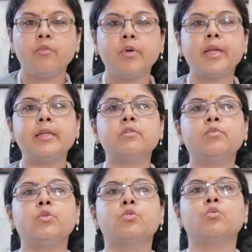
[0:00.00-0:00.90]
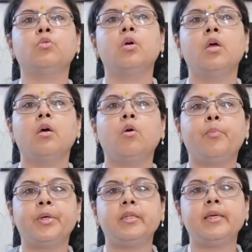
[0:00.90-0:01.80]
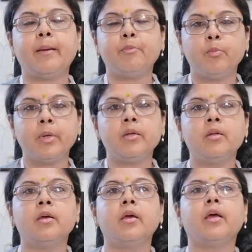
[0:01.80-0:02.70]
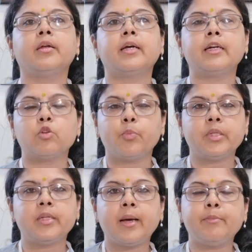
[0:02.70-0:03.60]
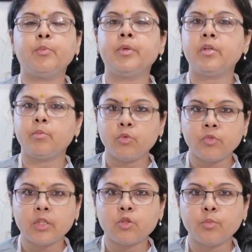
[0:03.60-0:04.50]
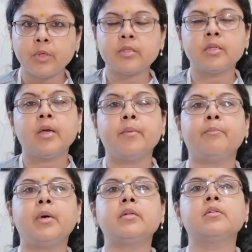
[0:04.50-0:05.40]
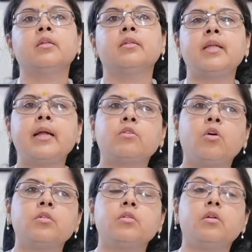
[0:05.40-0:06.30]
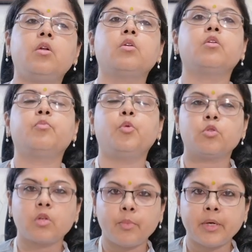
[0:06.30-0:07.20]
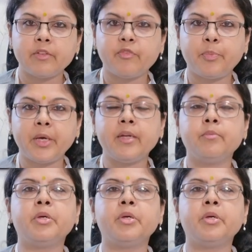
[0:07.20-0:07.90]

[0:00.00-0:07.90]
whereas we used to open the abdomen and cut open the abdomen, remove the tumors, but that causes a lot of post-operative pain.